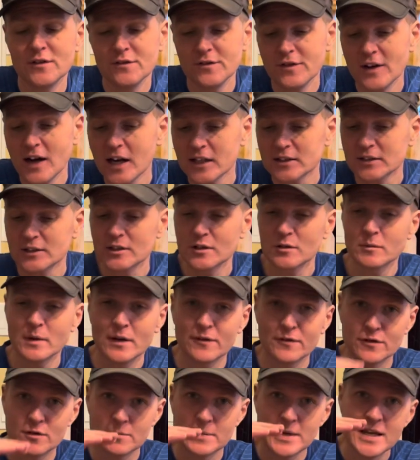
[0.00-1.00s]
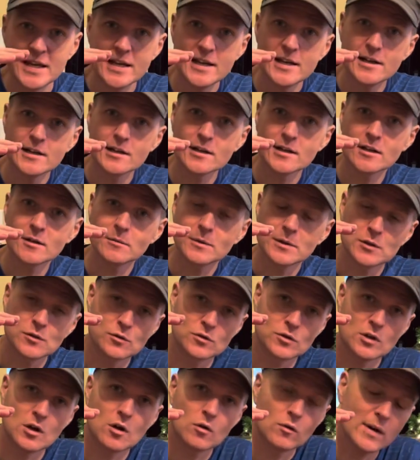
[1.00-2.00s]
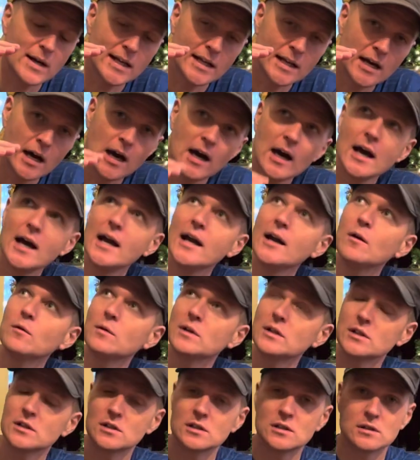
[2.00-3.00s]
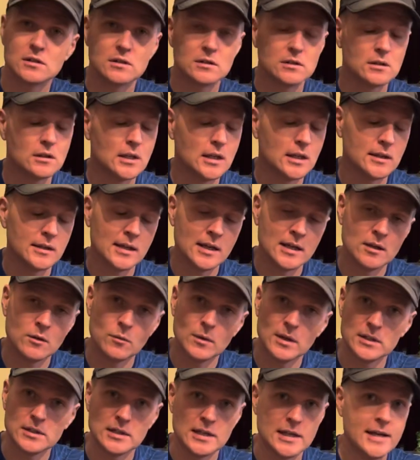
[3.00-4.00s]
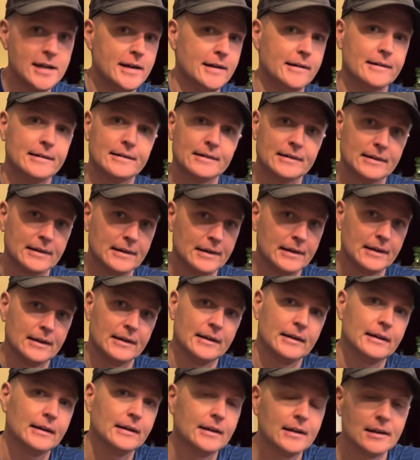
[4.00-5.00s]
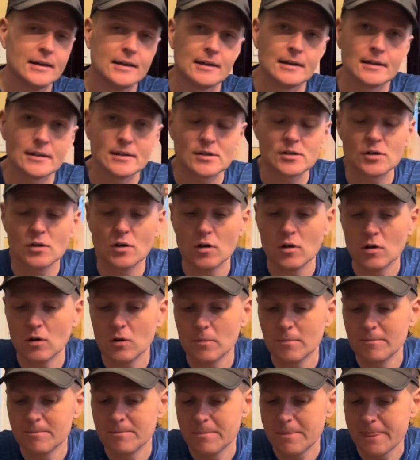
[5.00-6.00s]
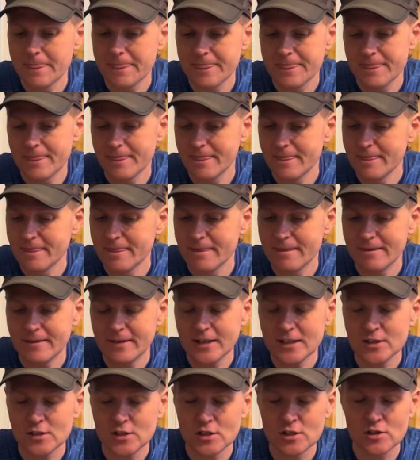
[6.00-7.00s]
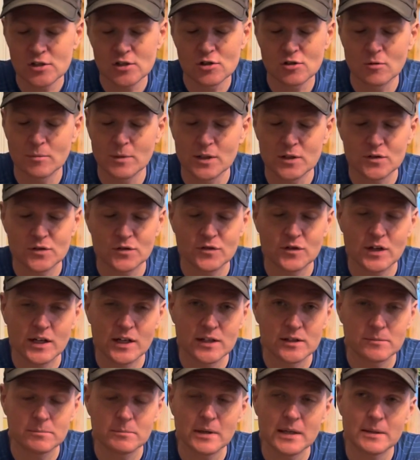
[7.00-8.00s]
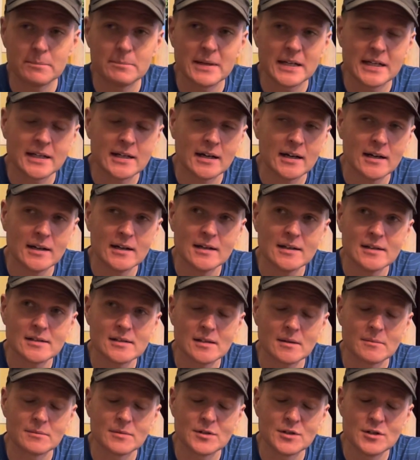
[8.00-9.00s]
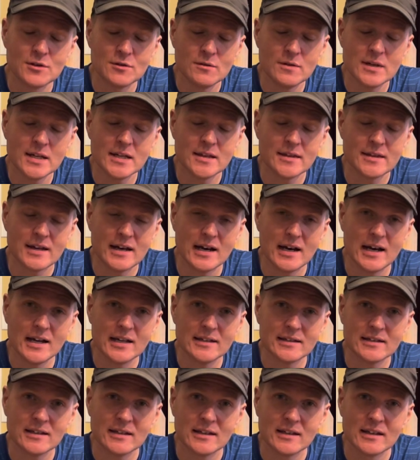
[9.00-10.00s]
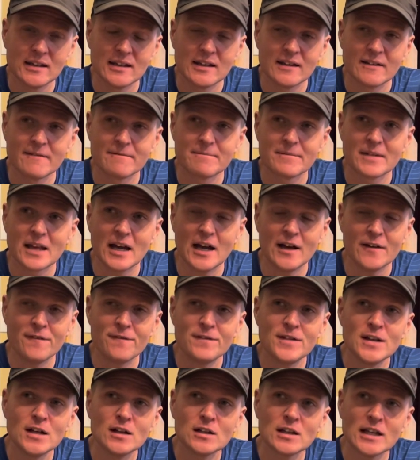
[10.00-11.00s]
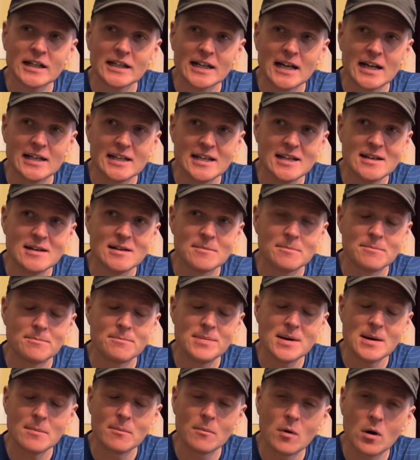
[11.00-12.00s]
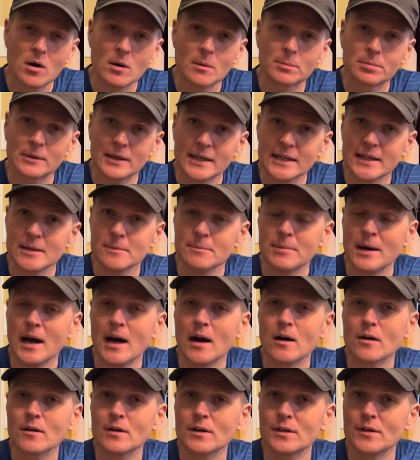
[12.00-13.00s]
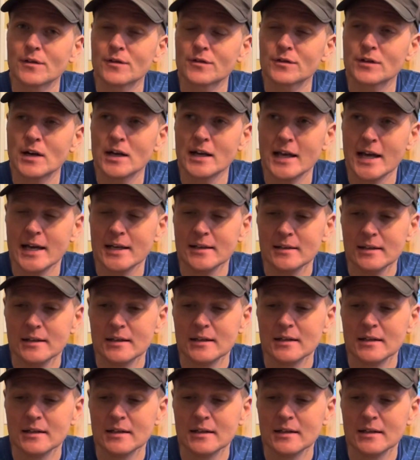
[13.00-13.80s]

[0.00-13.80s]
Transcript: factor went from here, which was already high, then it went to here. So it's just so much fun. But because I'm doing that, I feel like I need a bit more braking power in the front end,